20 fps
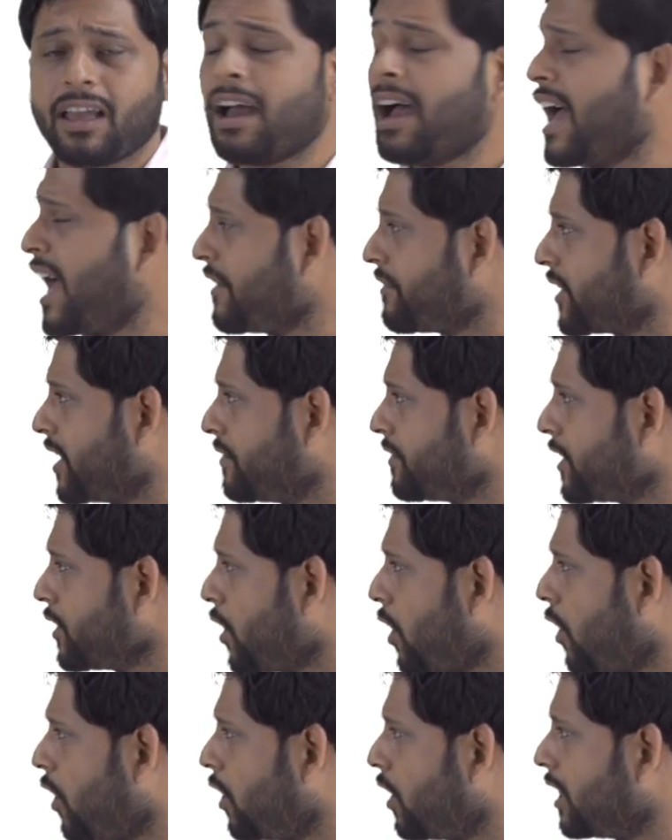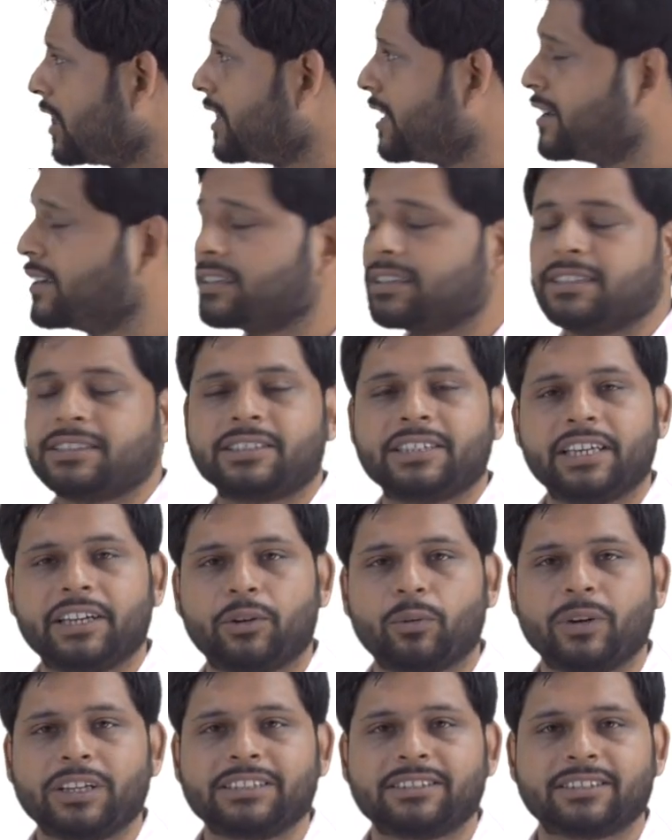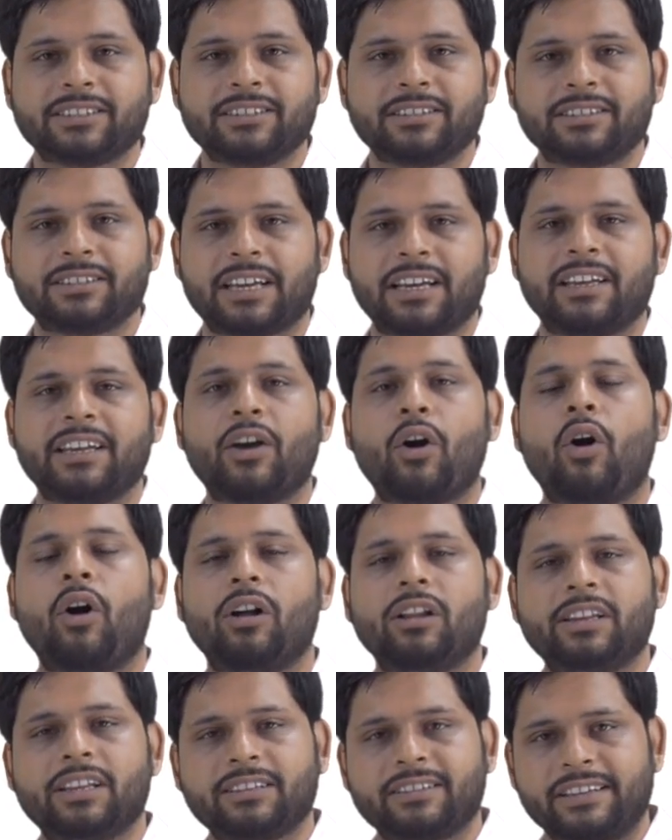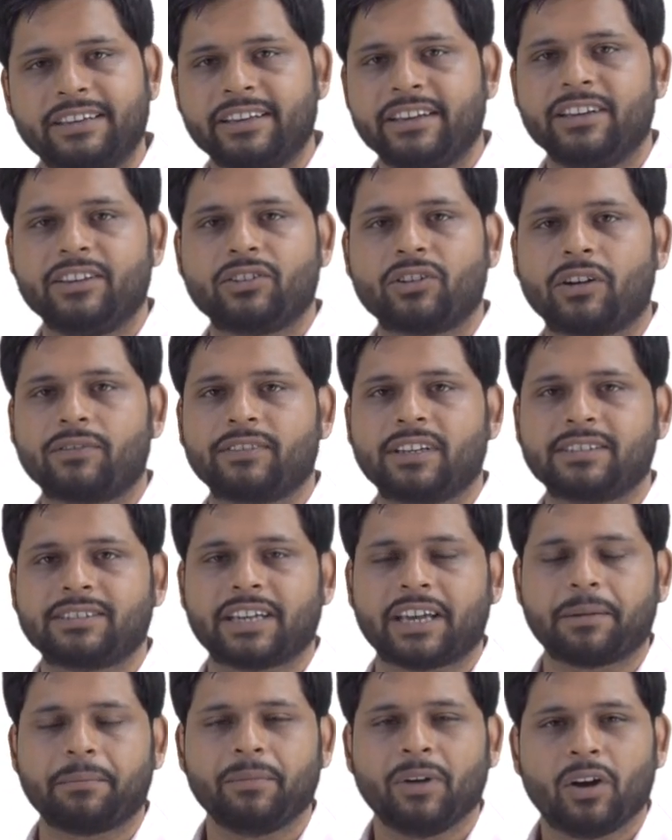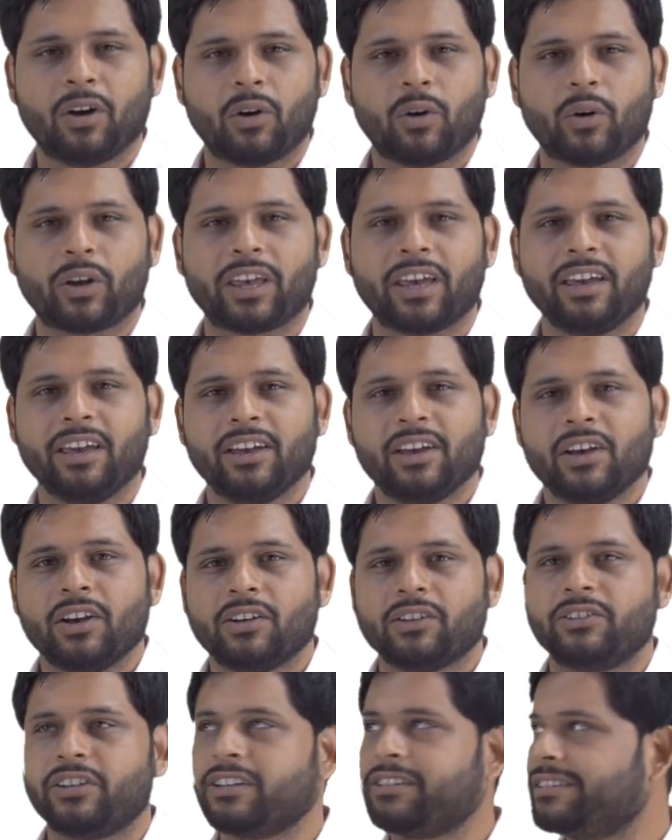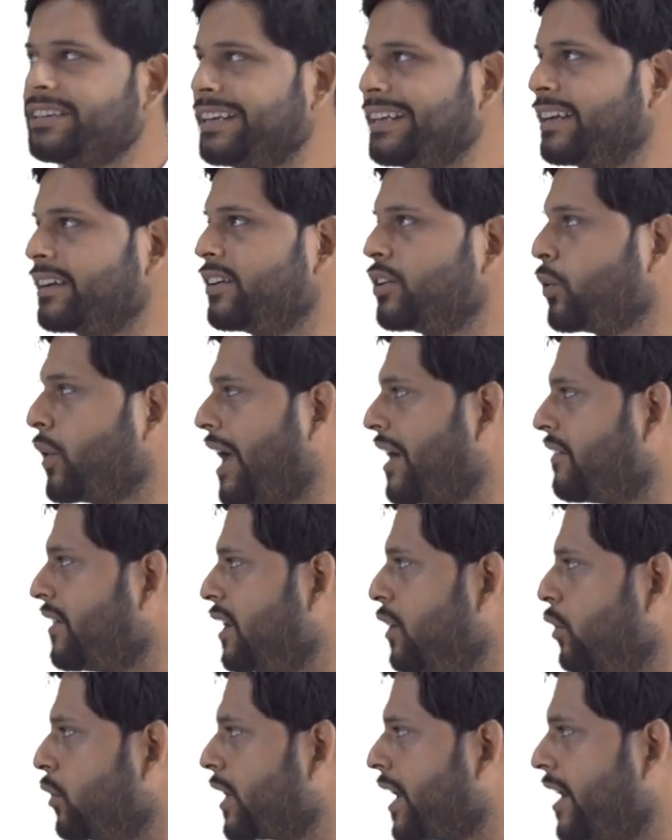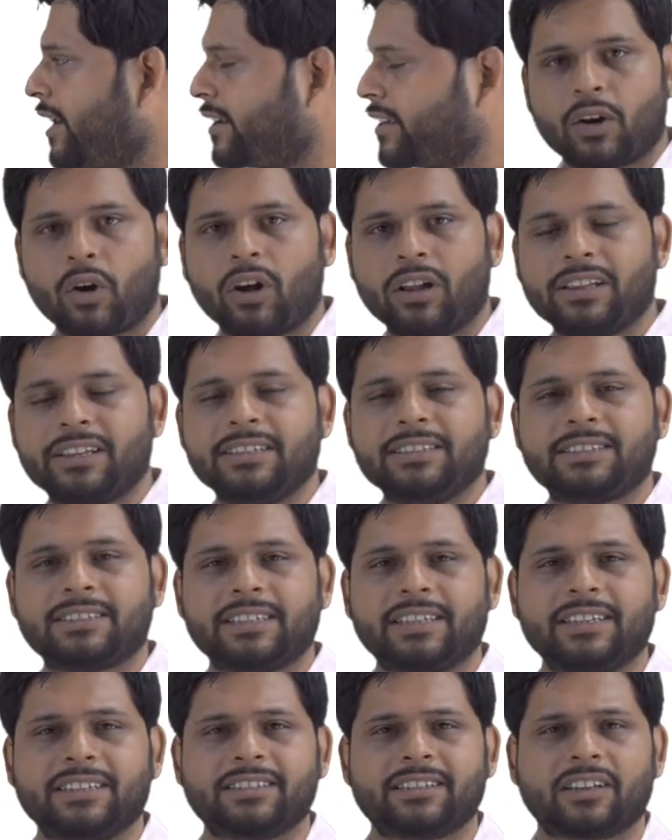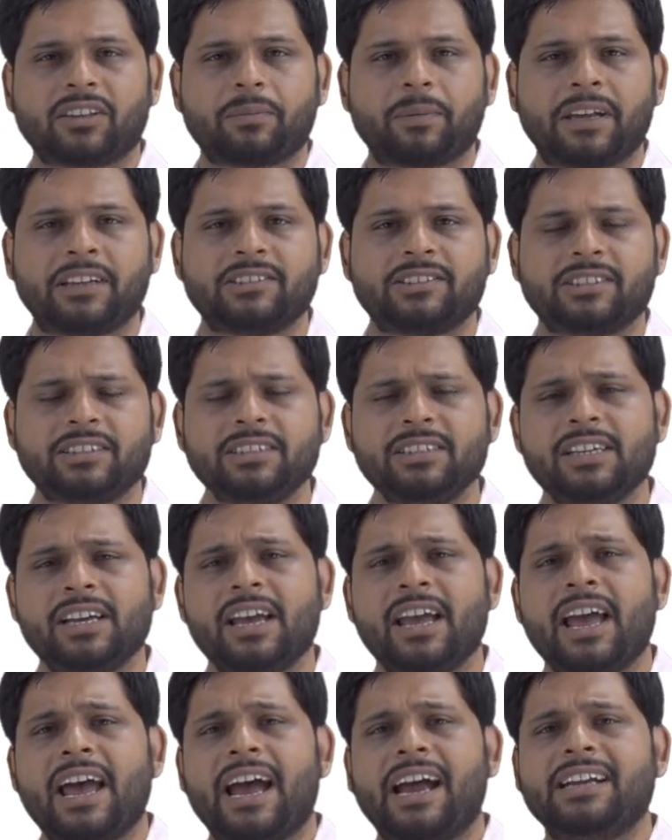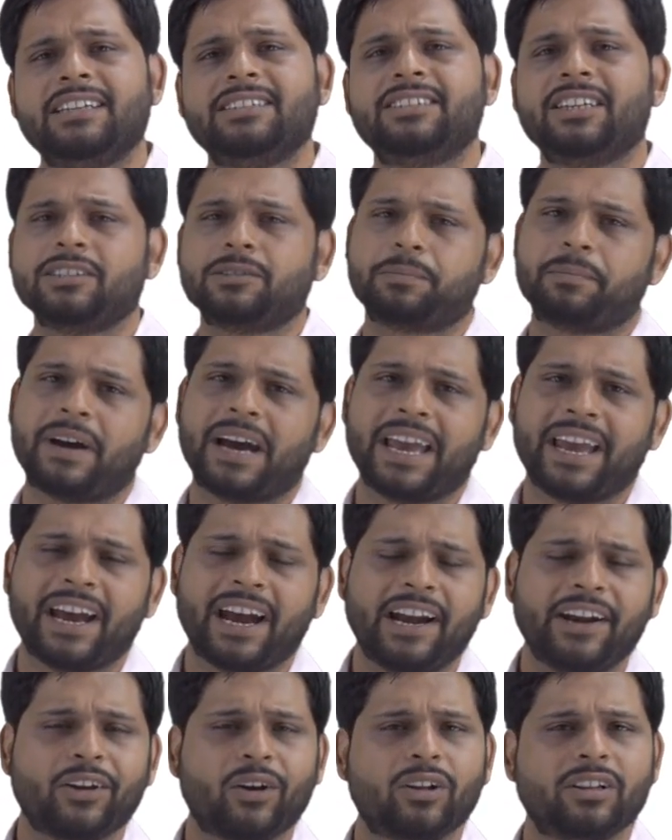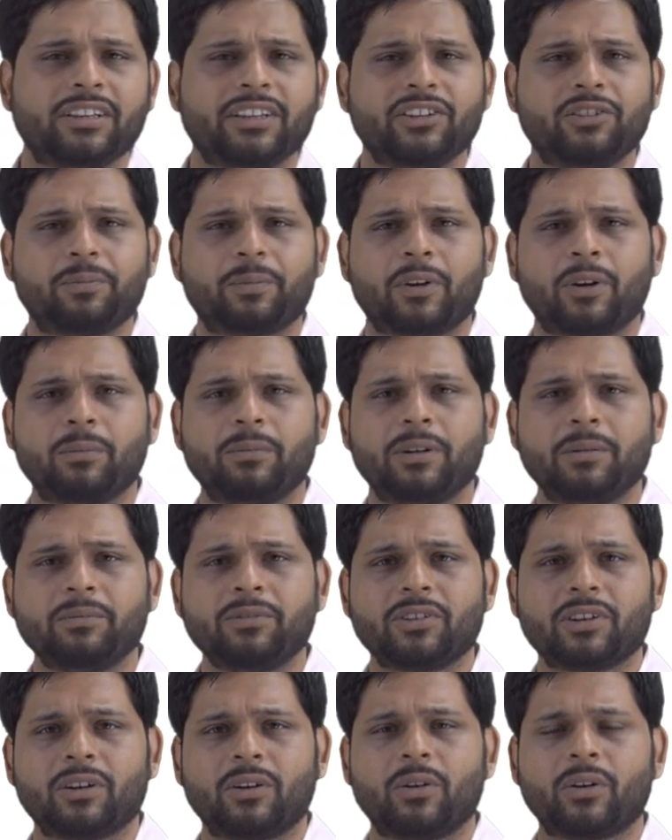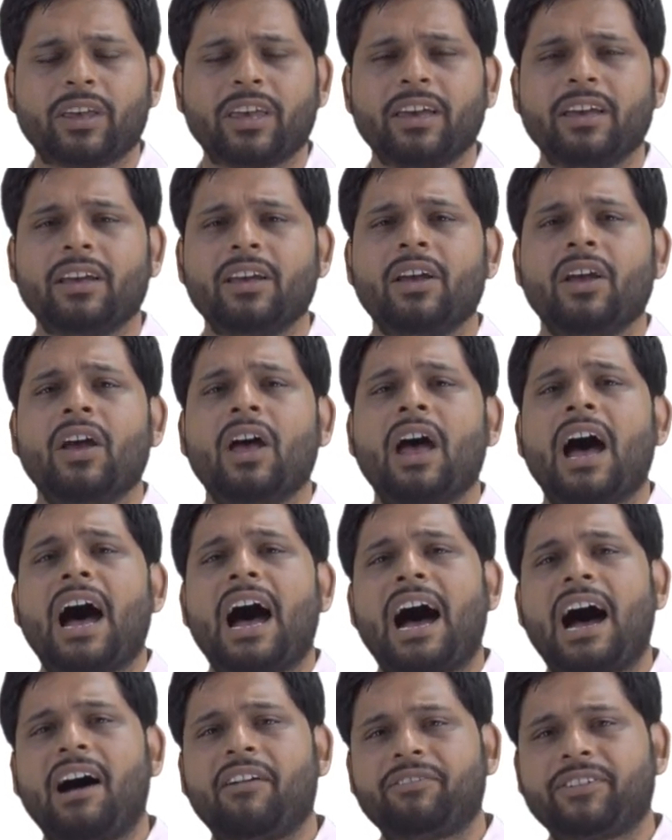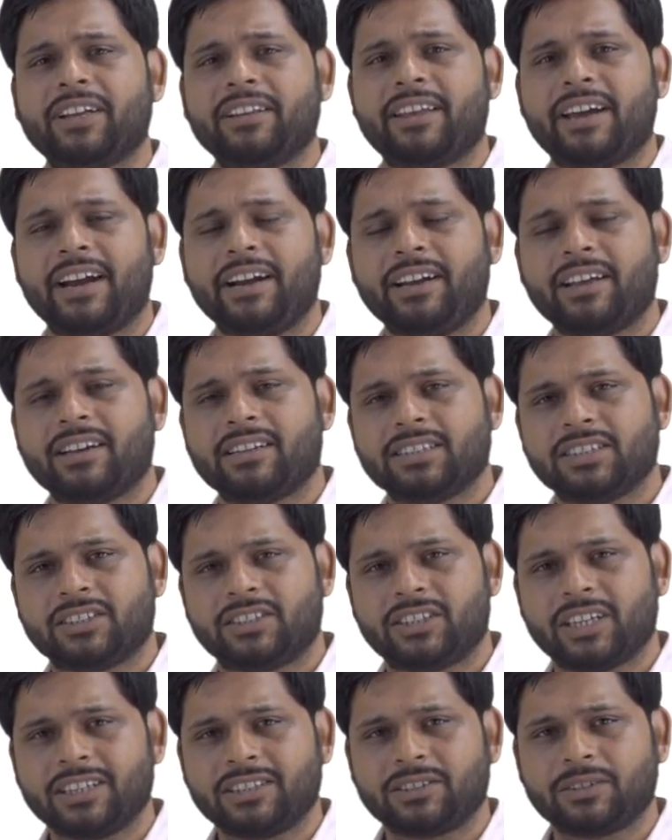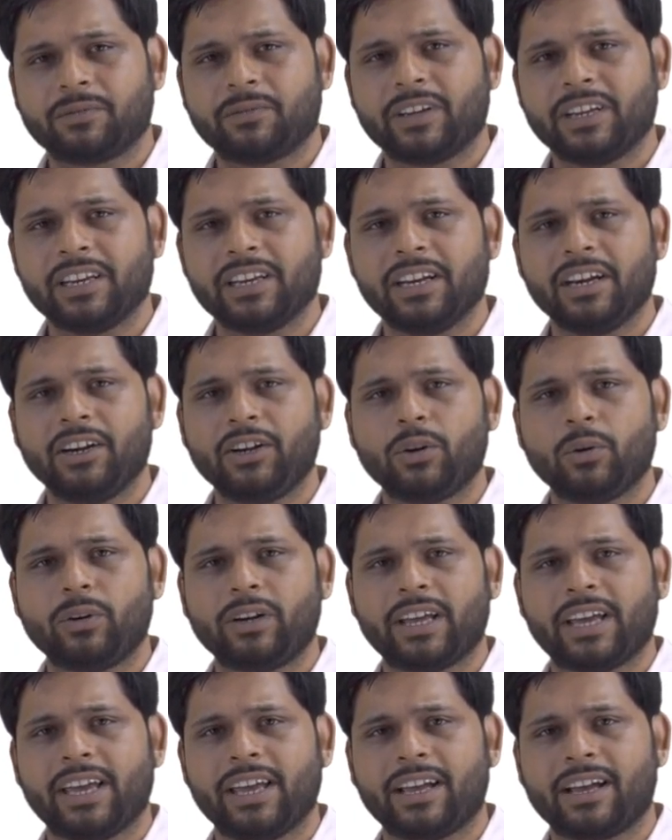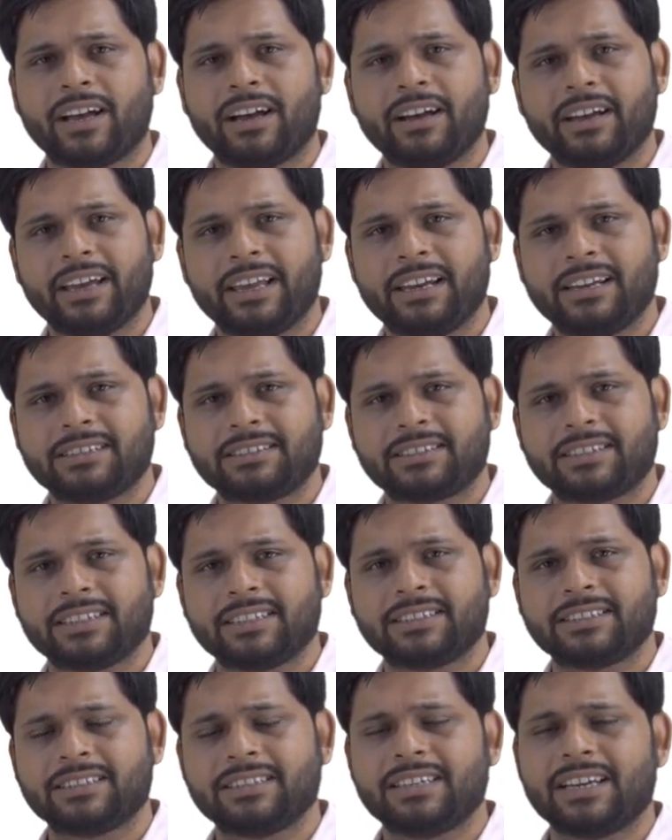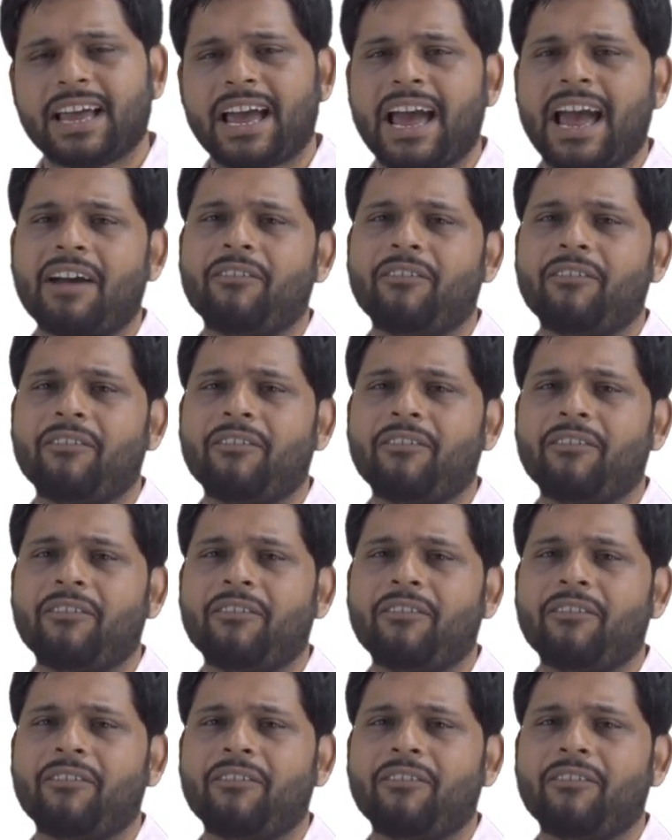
I have given all the sequences, all the series of the same. Okay, just need to have a look at all these series expansion and just by heart all these problems. Okay, after that just we need to take a illustration.